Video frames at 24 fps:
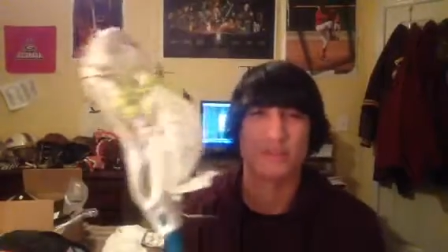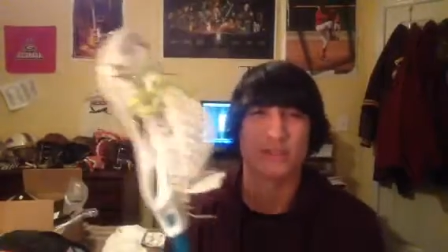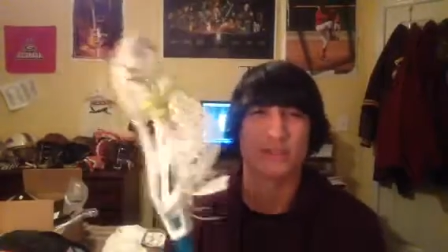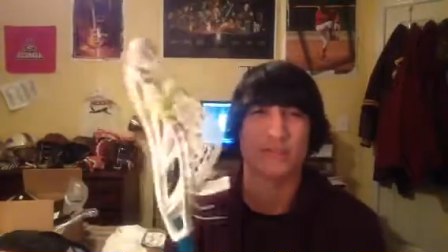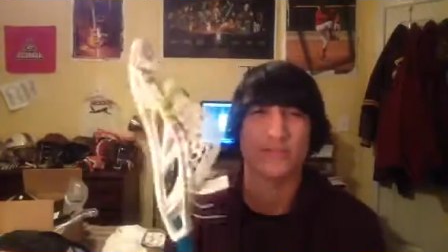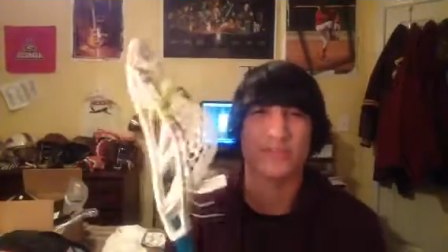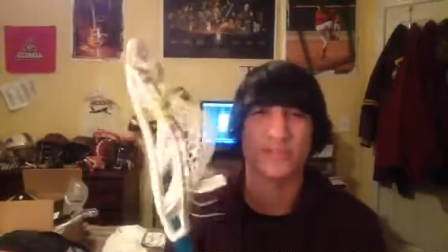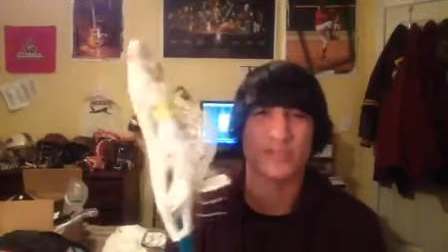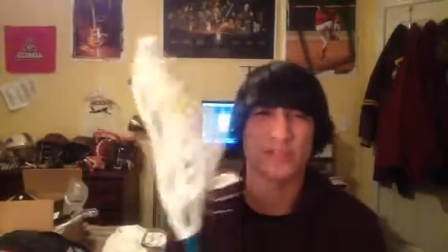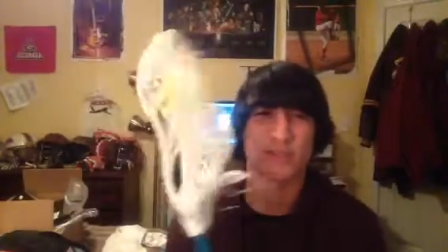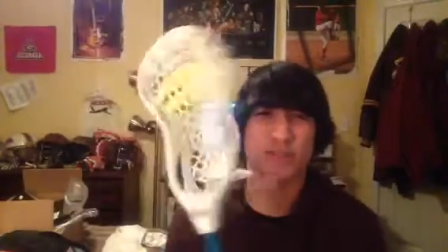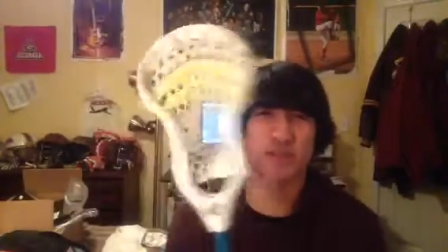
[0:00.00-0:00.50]

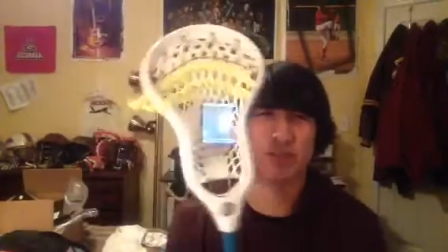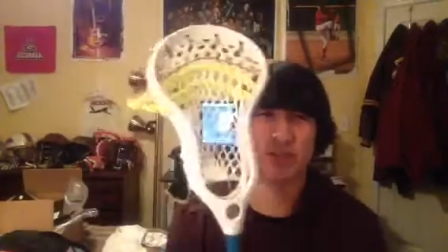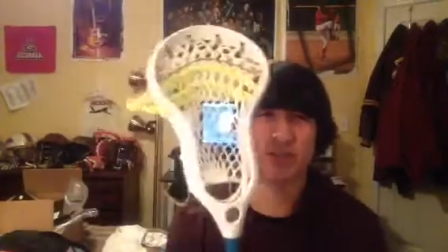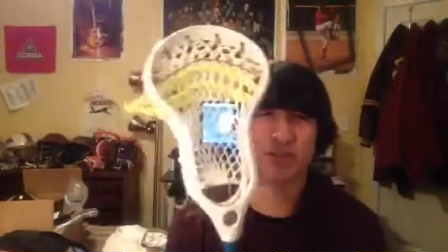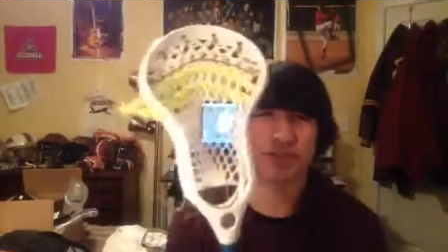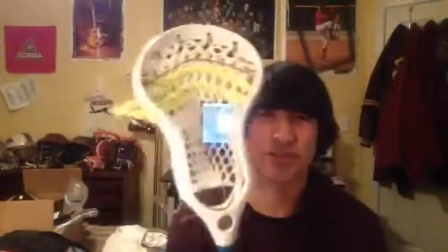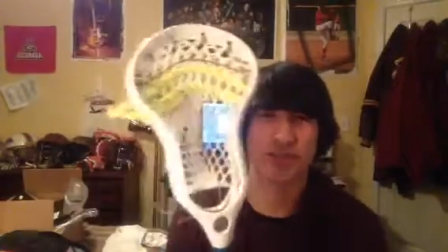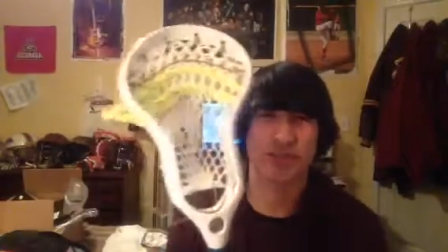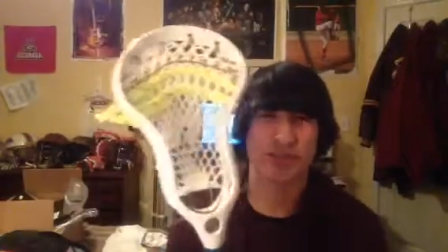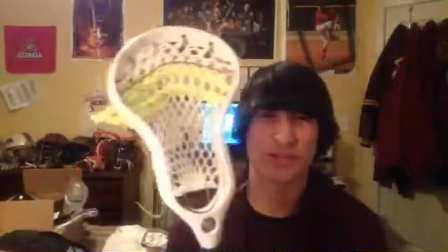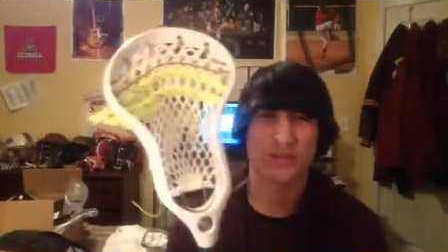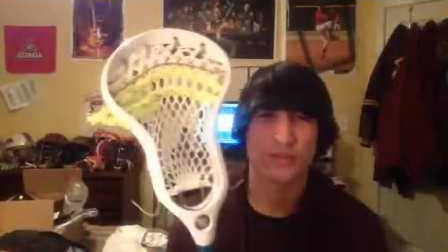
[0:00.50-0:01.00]
really want a
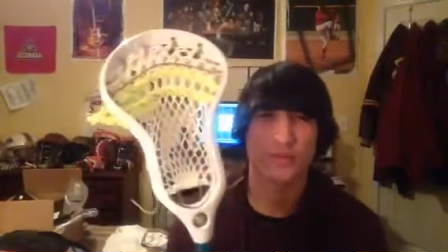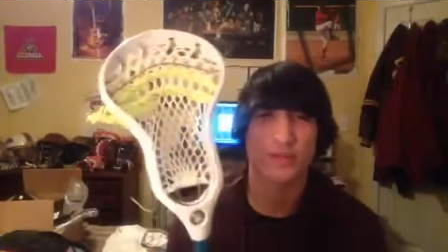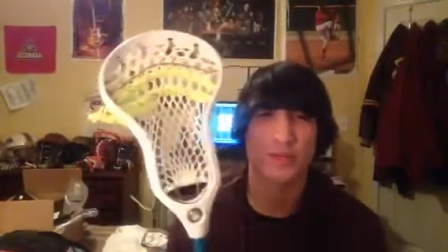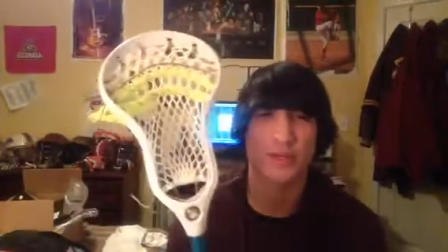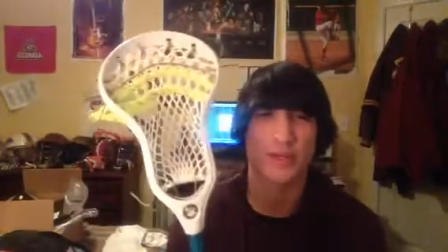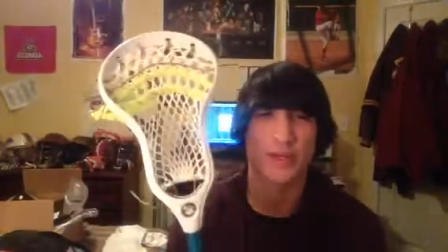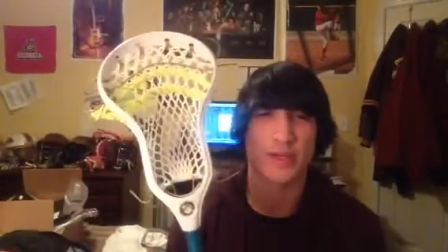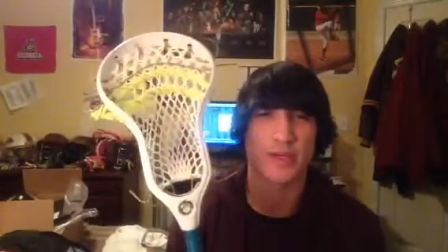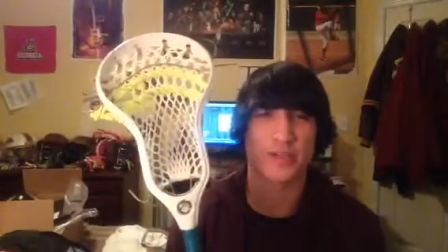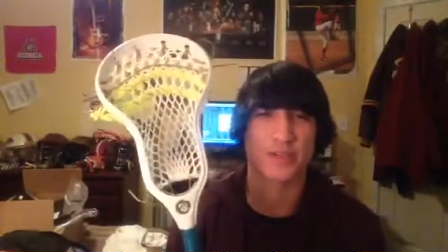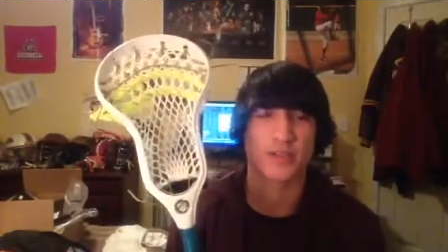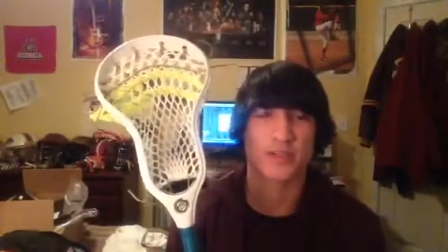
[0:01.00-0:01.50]
universal
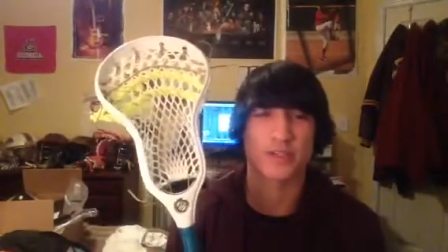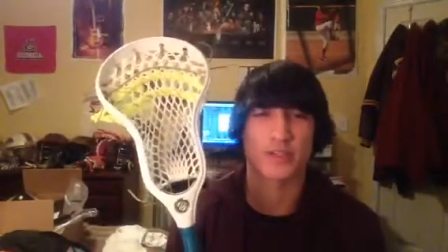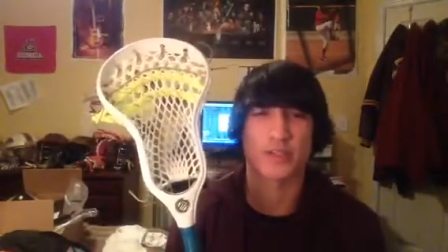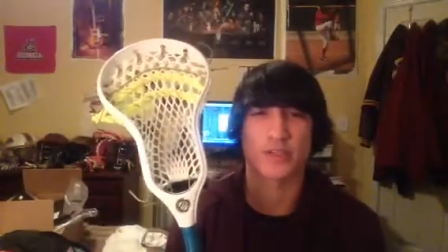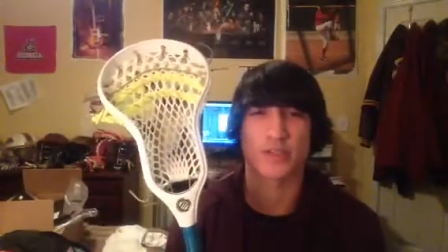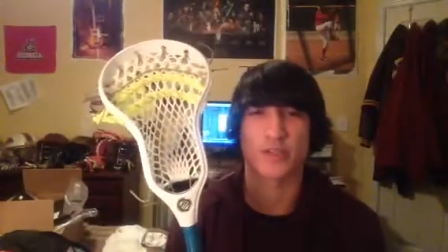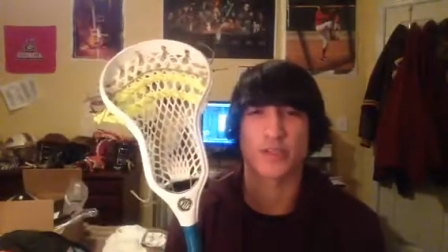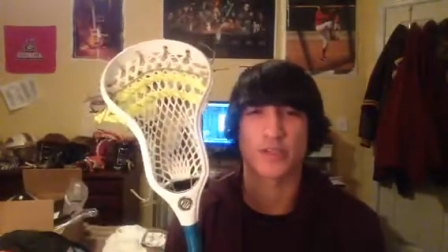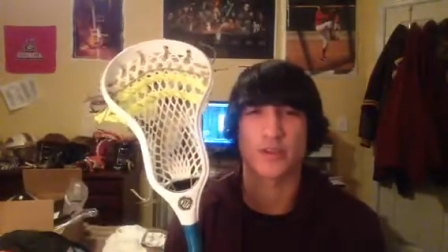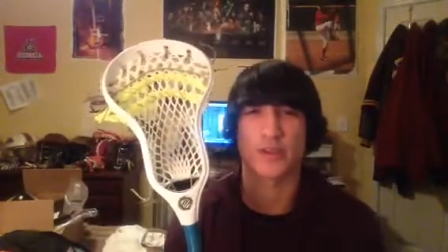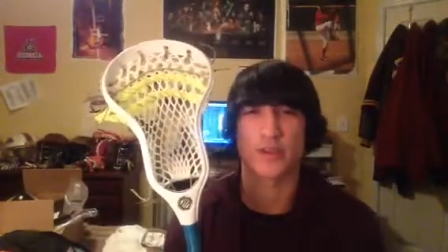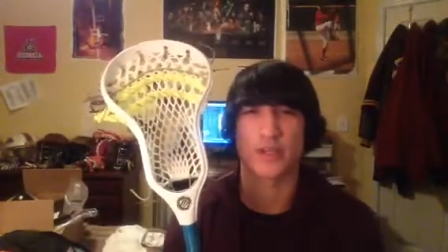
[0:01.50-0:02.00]
spec
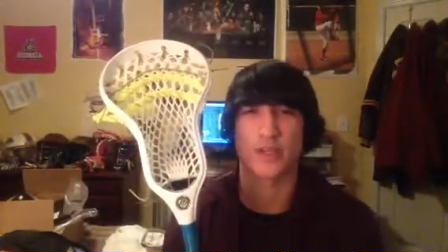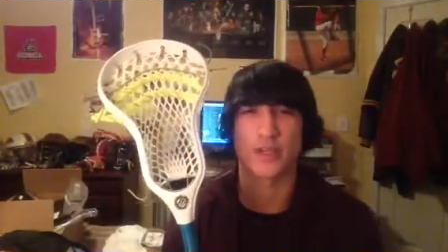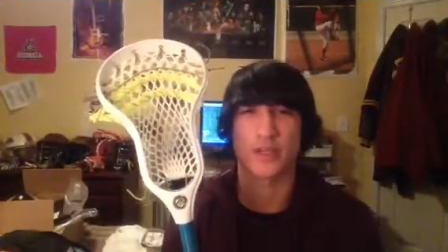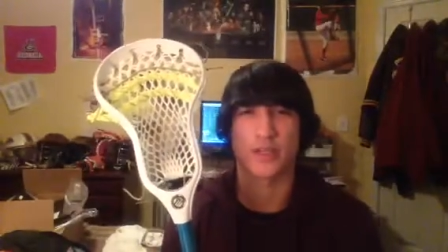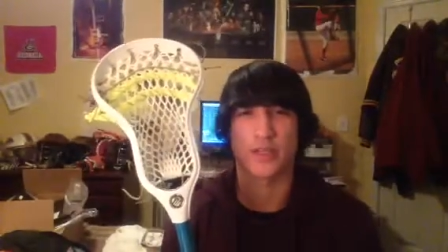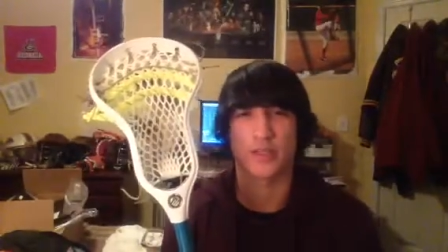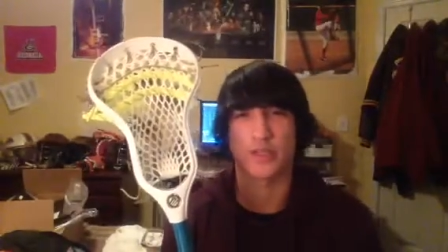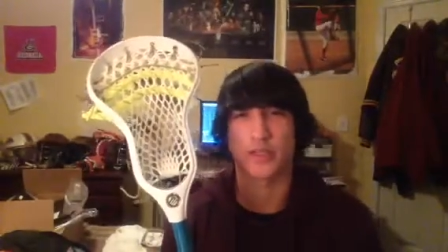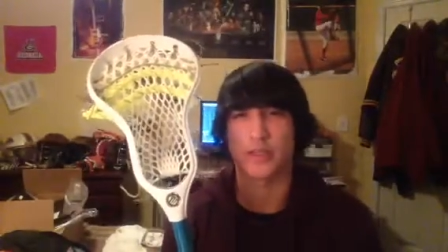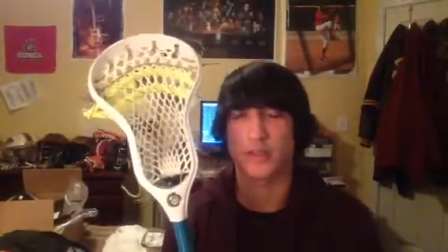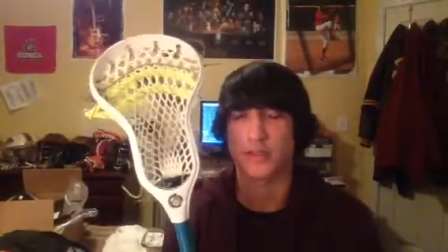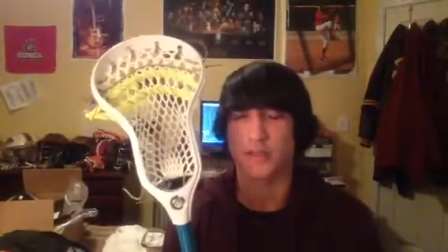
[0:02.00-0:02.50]
just so
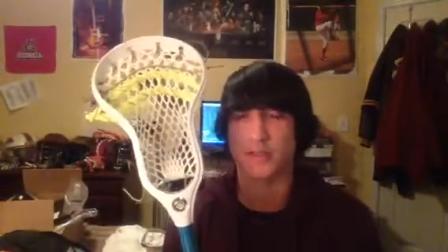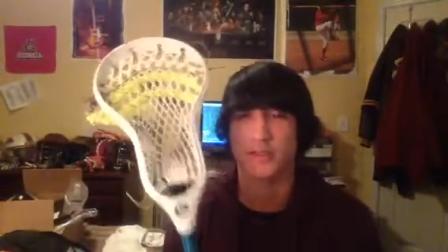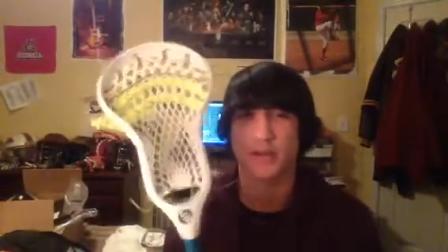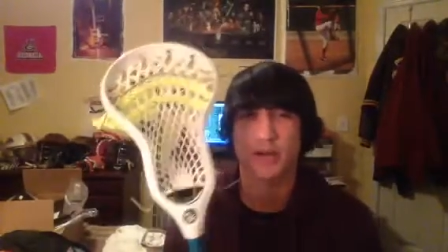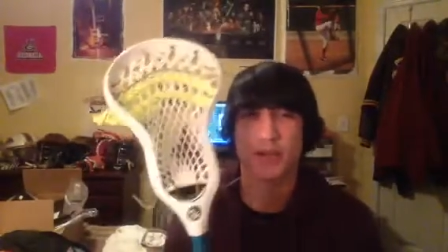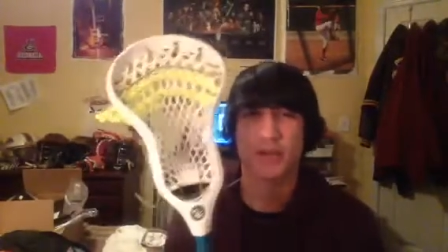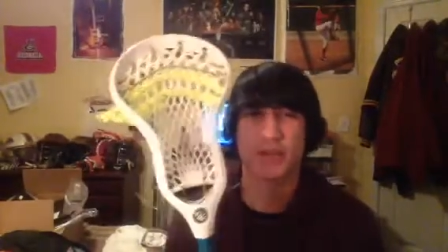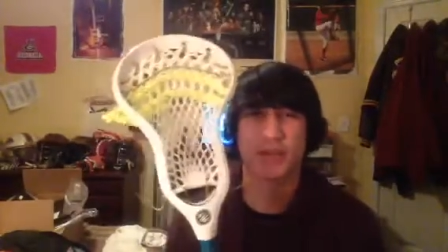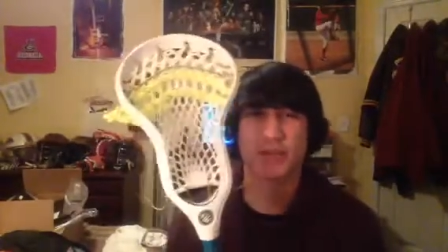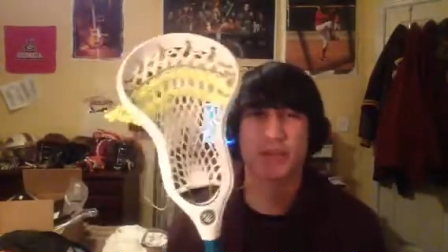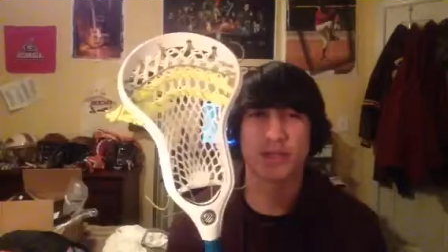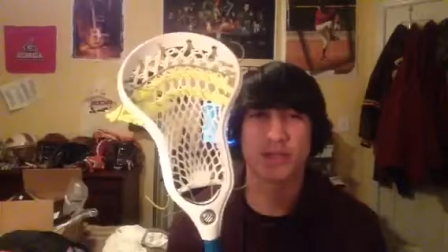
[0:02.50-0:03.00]
it
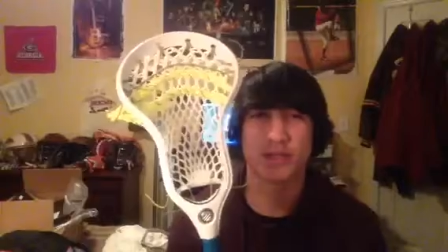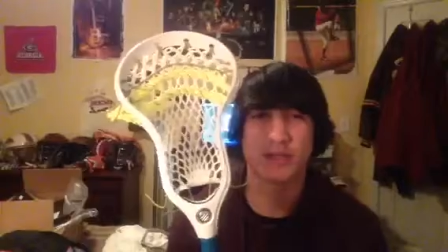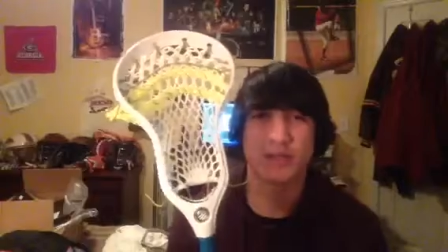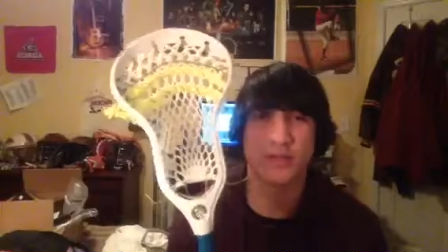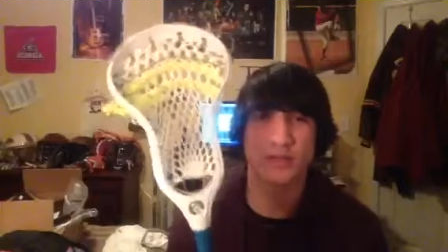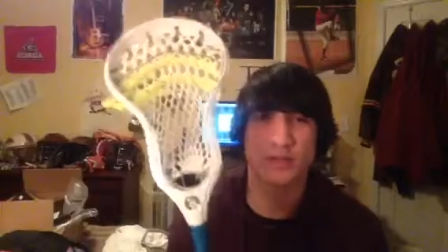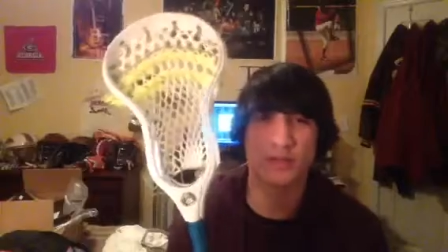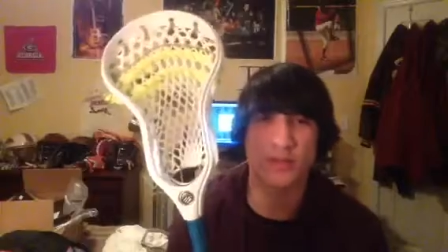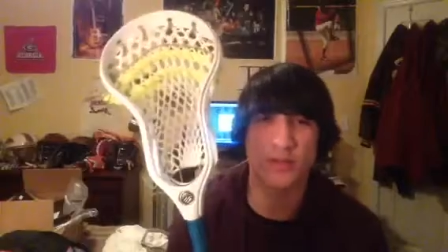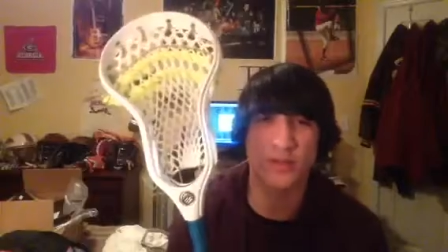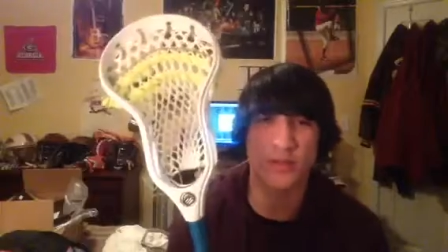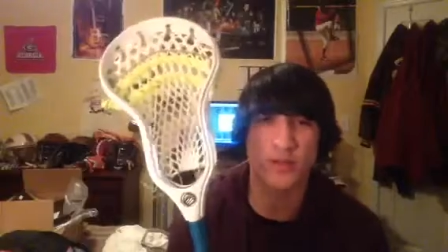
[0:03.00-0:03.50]
I'd be
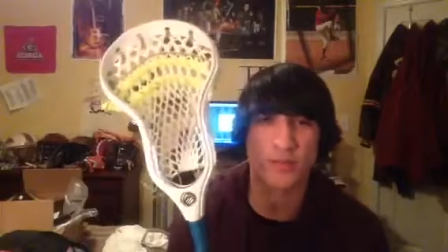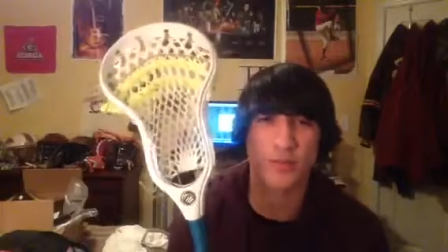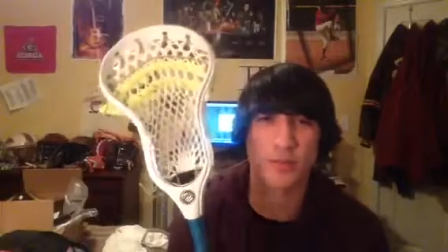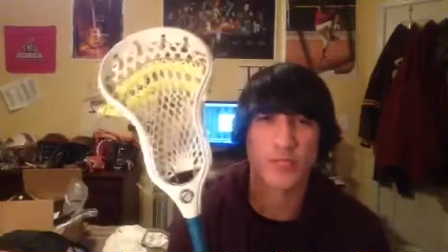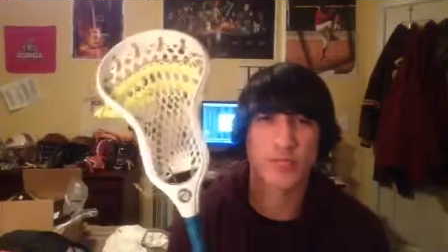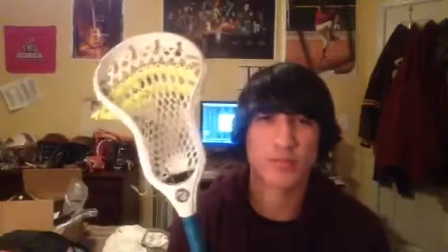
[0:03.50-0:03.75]
a little